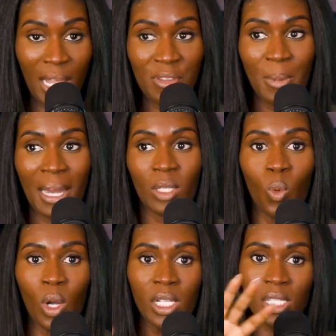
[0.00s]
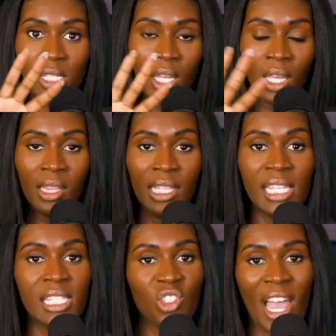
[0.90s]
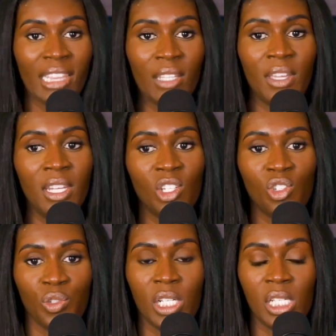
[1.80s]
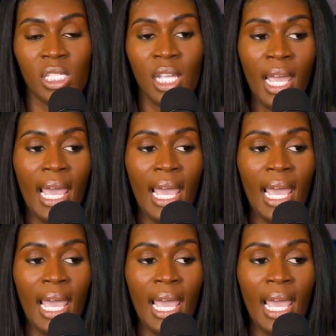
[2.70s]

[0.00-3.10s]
Everybody wants these attractive industries,